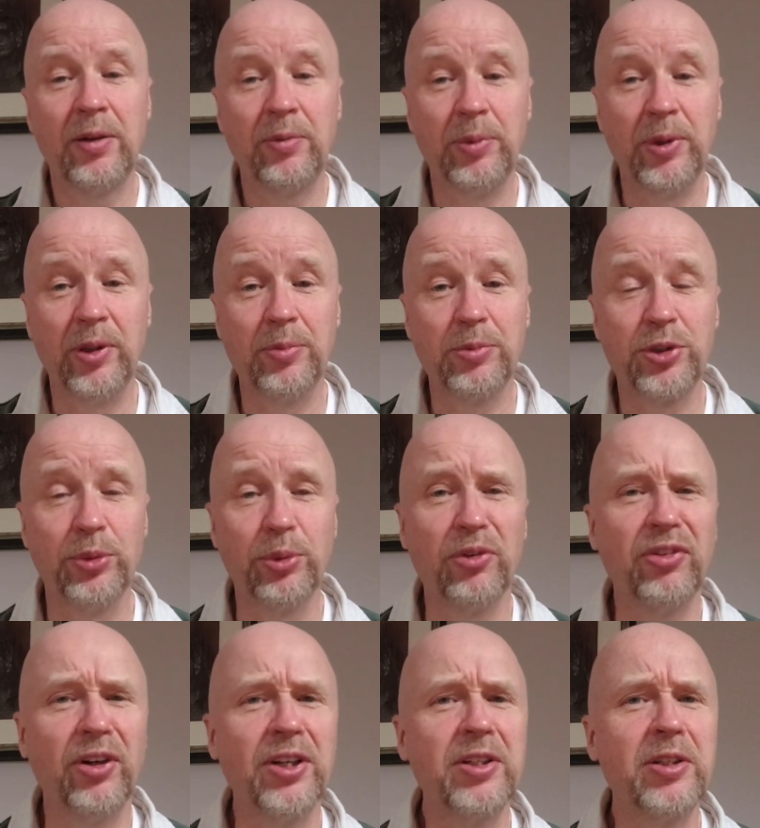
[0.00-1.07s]
But I'm sure we'll
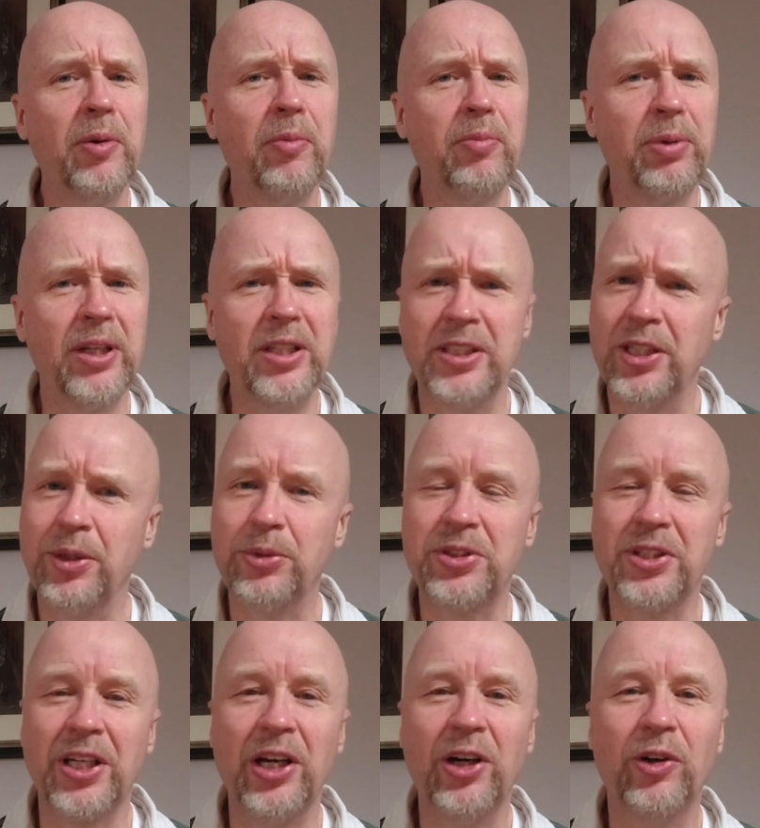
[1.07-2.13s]
find plenty else
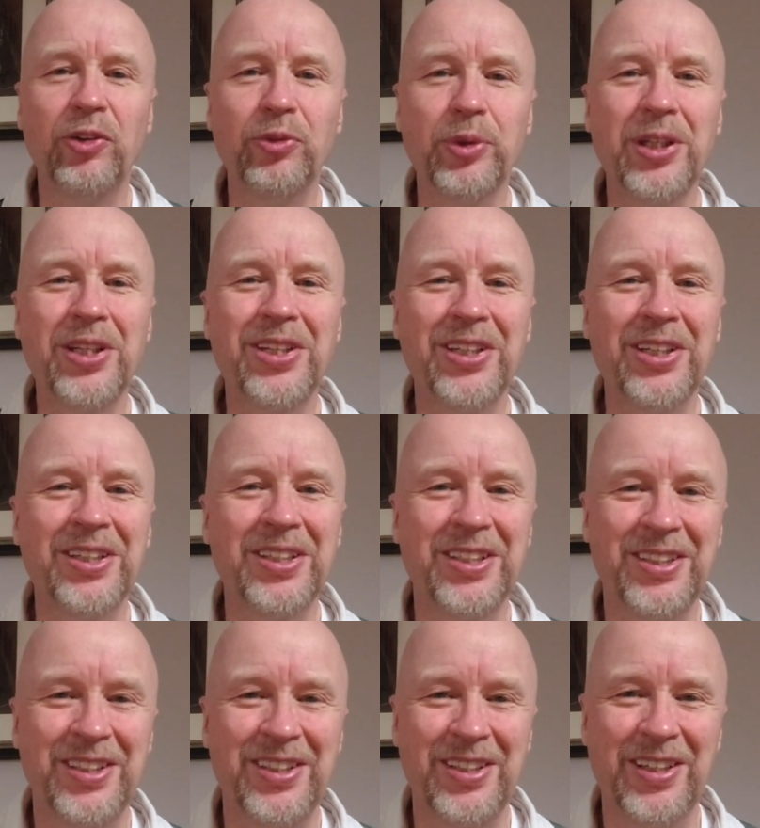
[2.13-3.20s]
to get on with
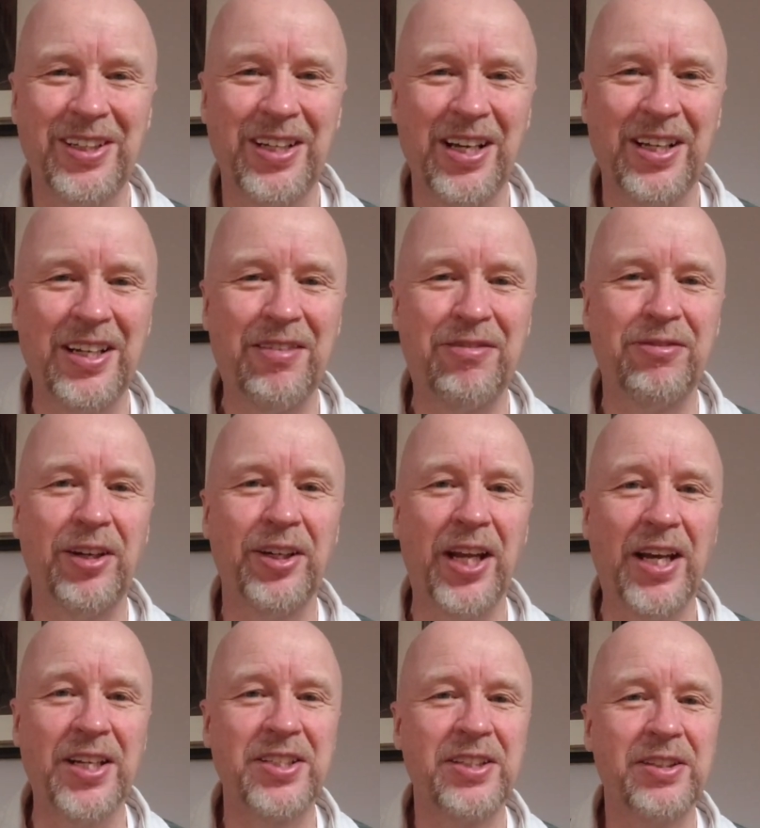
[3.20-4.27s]
and have fun
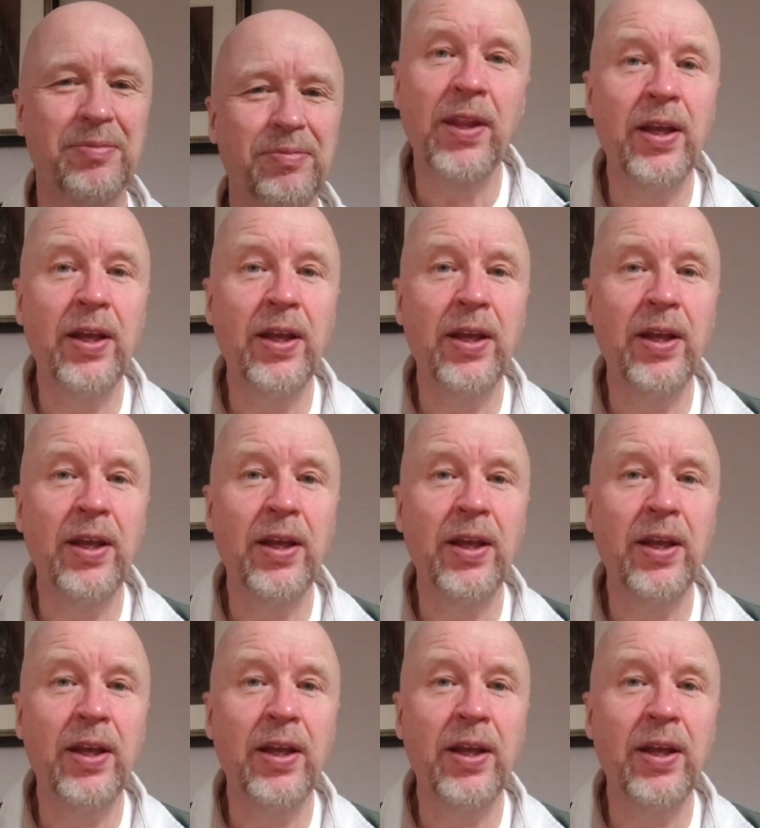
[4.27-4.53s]
at.